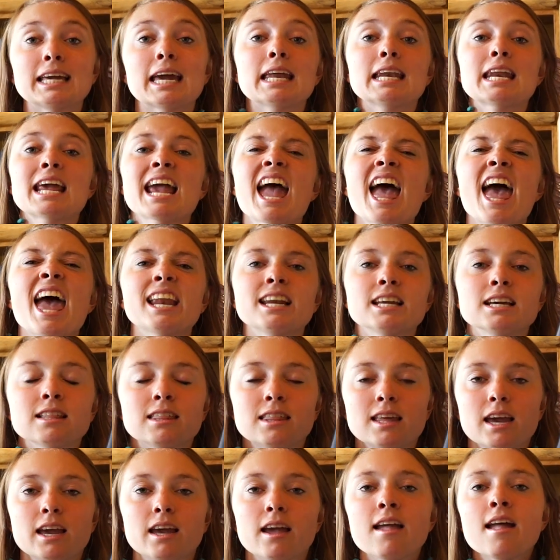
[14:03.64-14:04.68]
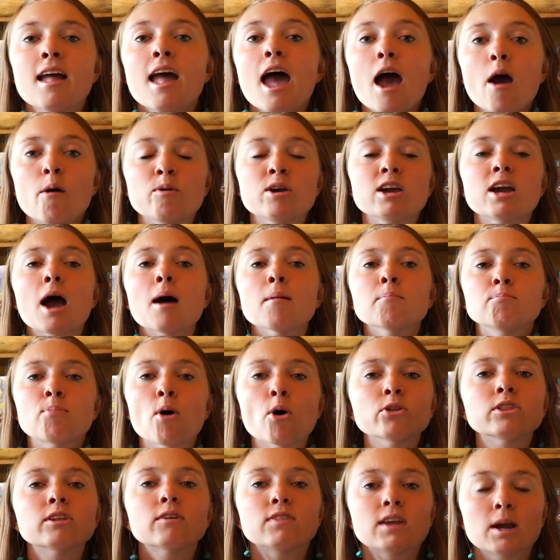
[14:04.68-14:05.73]
get anything. And we got
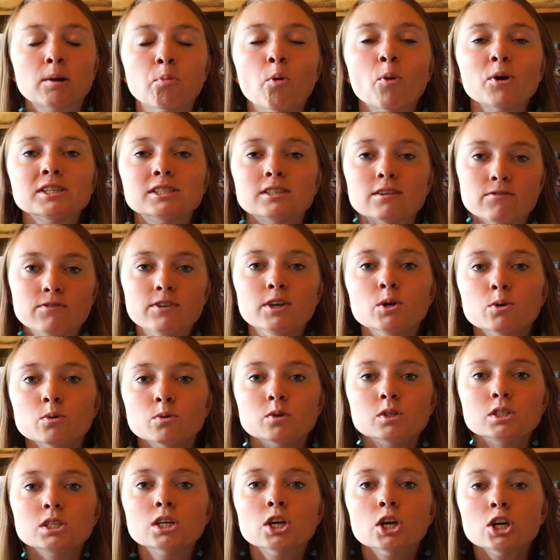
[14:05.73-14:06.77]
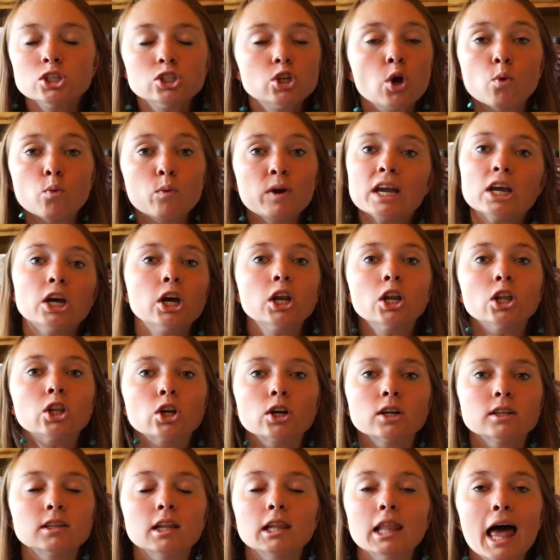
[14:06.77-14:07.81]
both of their points of views, so we could have
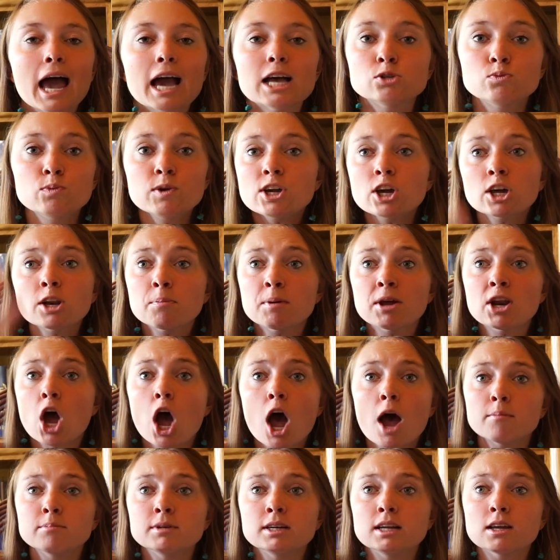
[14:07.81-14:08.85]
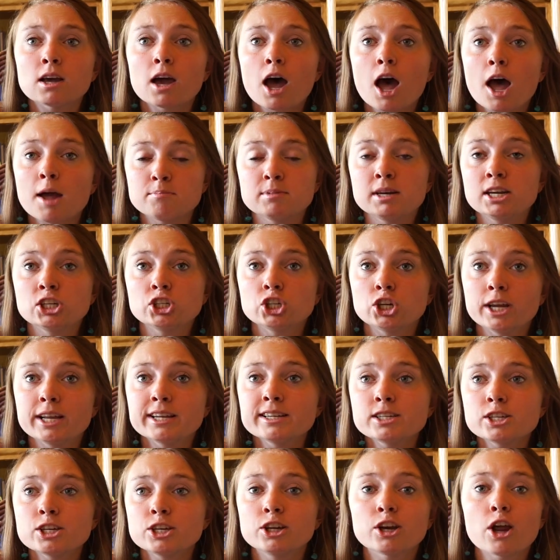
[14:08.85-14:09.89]
learned the lies. We could have been
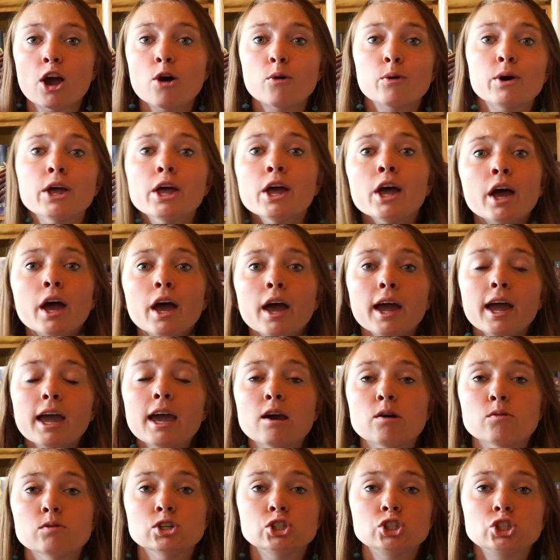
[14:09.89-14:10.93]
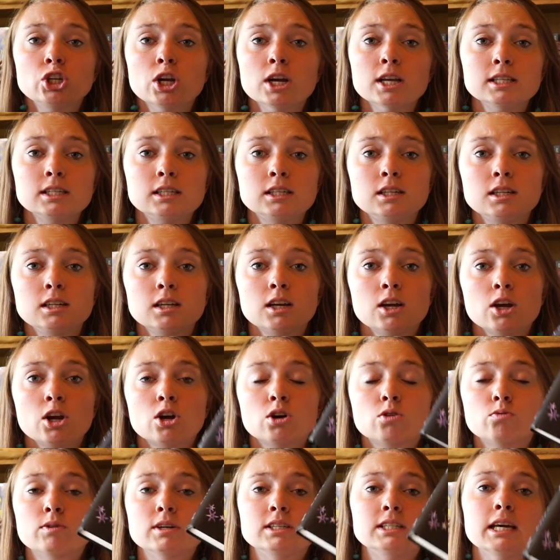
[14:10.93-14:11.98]
omniscient, you know. It was just
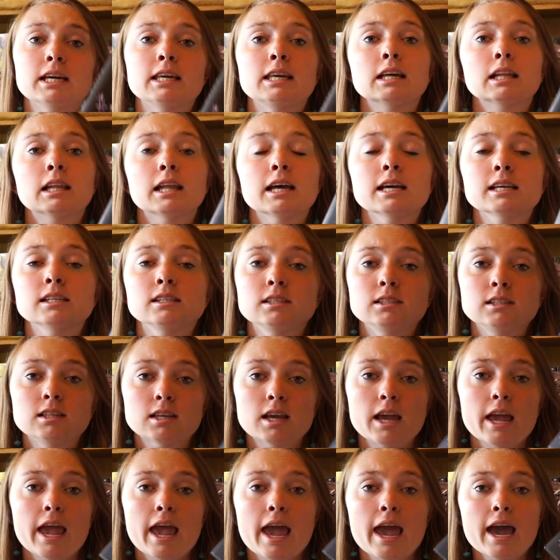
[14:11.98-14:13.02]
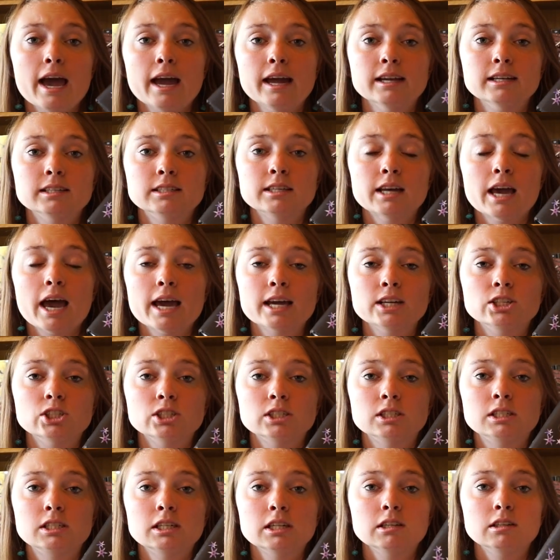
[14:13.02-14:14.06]
ridiculous and I
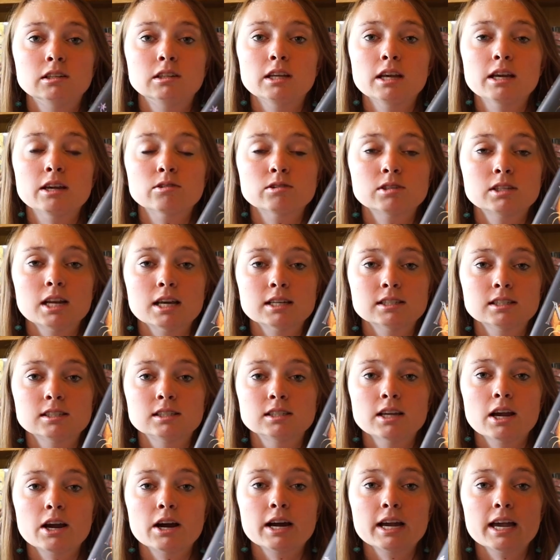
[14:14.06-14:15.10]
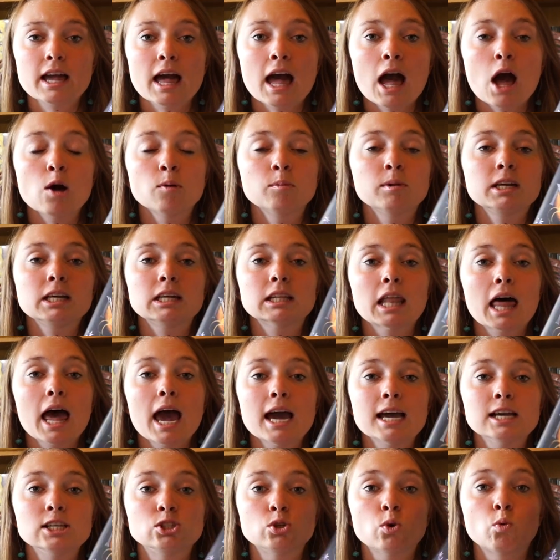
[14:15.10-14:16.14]
just didn't think it was necessary how many
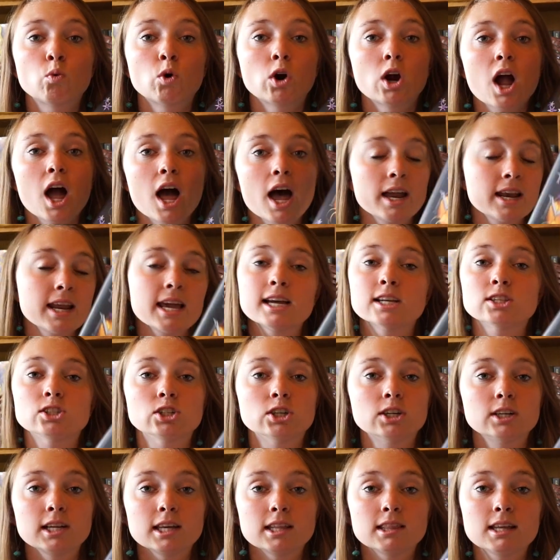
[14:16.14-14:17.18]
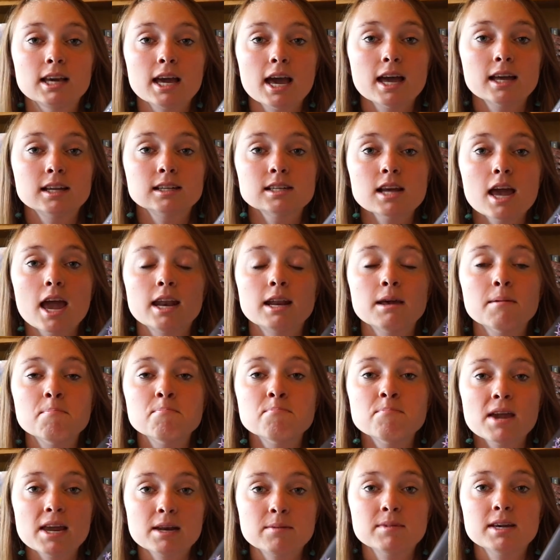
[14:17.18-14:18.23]
lies were unanswered in the end, and it
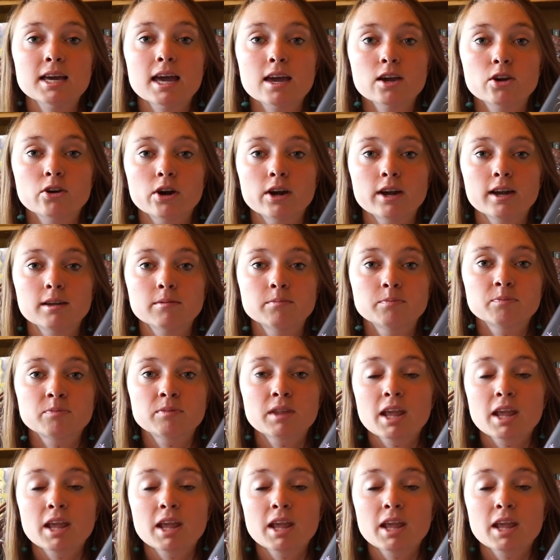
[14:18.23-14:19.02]
made me angry.